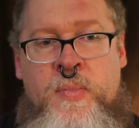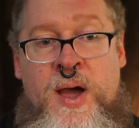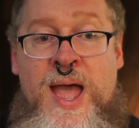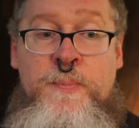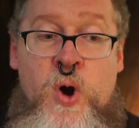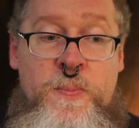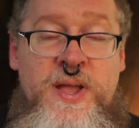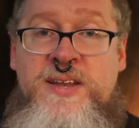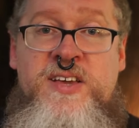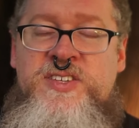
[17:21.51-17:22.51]
I'm
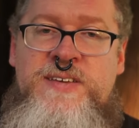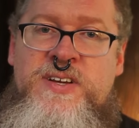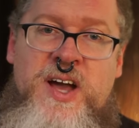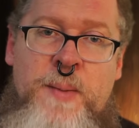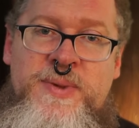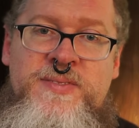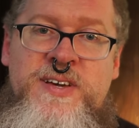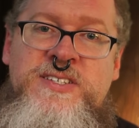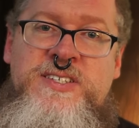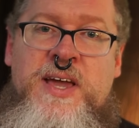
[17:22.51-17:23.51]
hoping it doesn't even come to
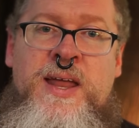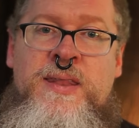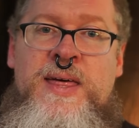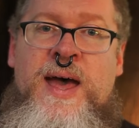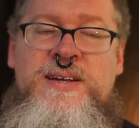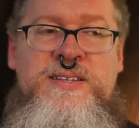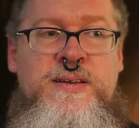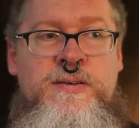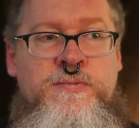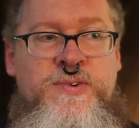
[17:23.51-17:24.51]
this and that
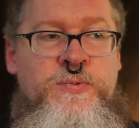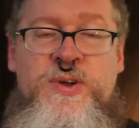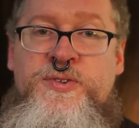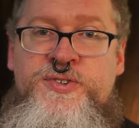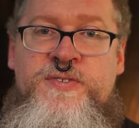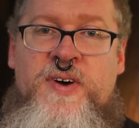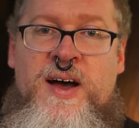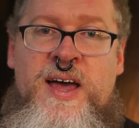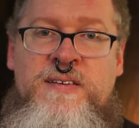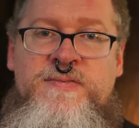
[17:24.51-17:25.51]
we will
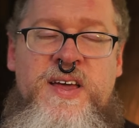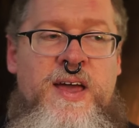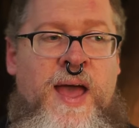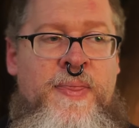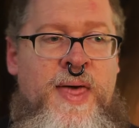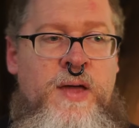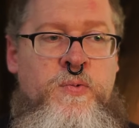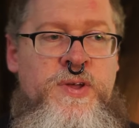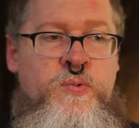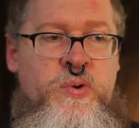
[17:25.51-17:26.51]
survive and that
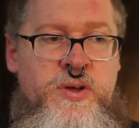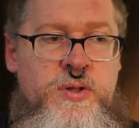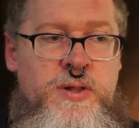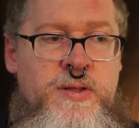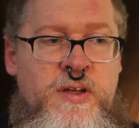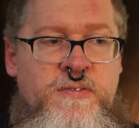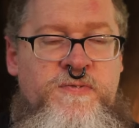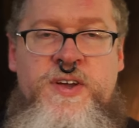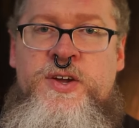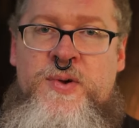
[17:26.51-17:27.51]
we will
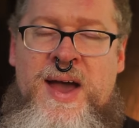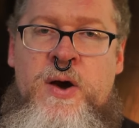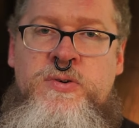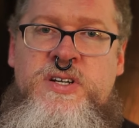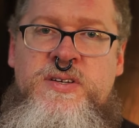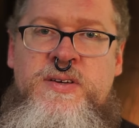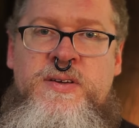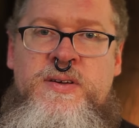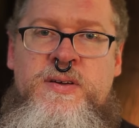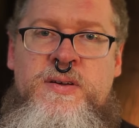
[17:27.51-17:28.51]
figure out
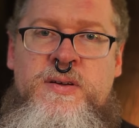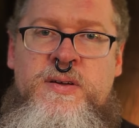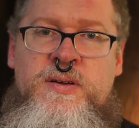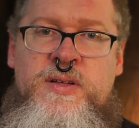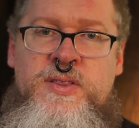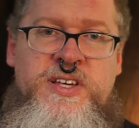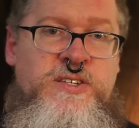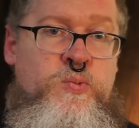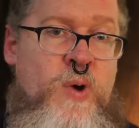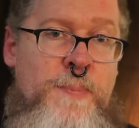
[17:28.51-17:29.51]

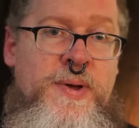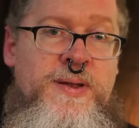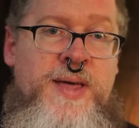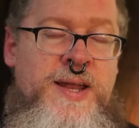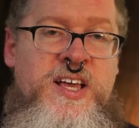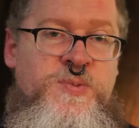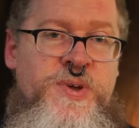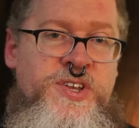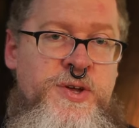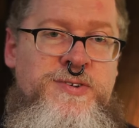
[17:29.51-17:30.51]
this weapon that has
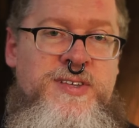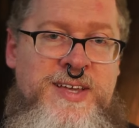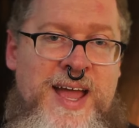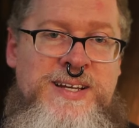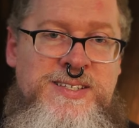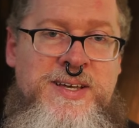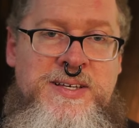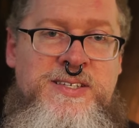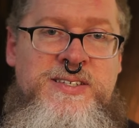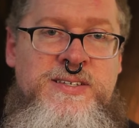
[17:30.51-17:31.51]
been used against
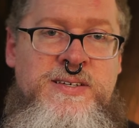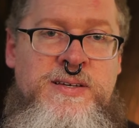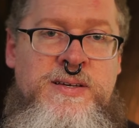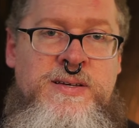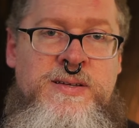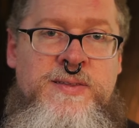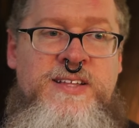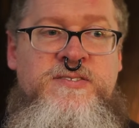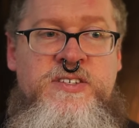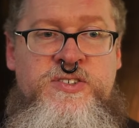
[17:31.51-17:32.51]
us
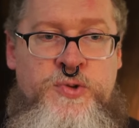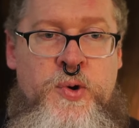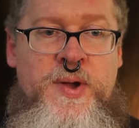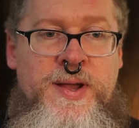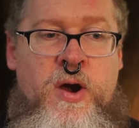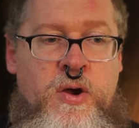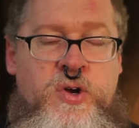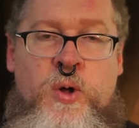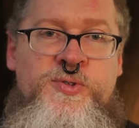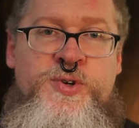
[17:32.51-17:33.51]
that's destroying our
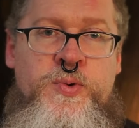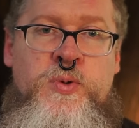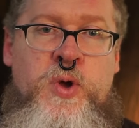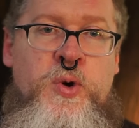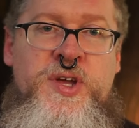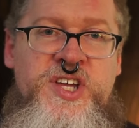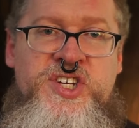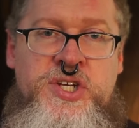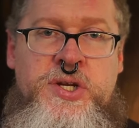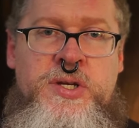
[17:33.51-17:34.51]
cultural
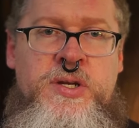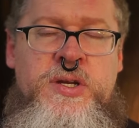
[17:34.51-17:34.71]
cohesion.